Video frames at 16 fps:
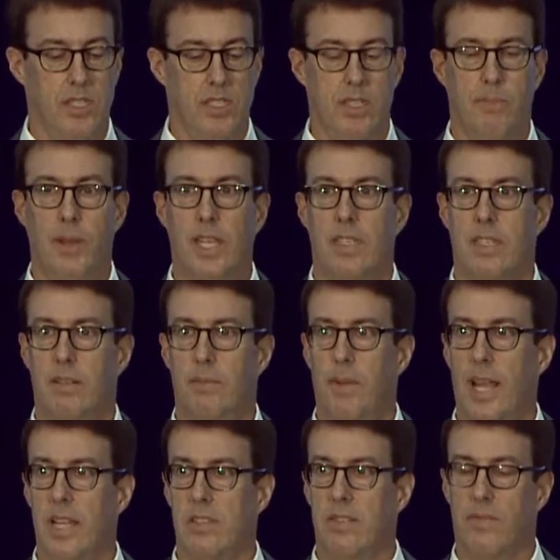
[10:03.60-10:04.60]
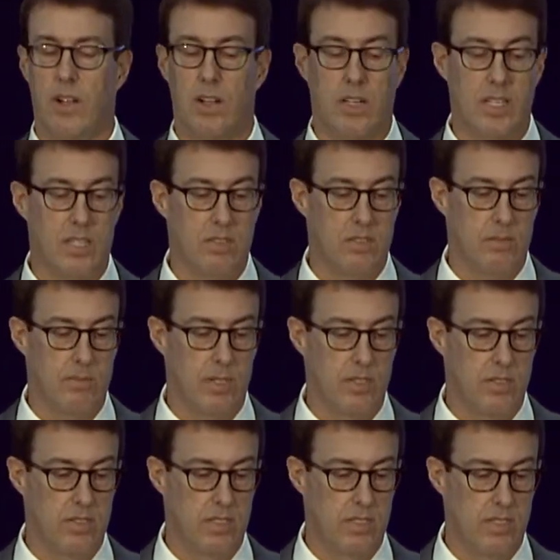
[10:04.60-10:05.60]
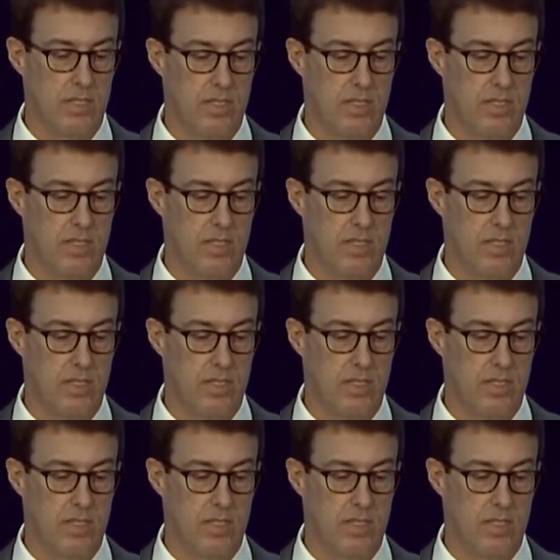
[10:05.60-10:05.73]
to meet the demands of our customers.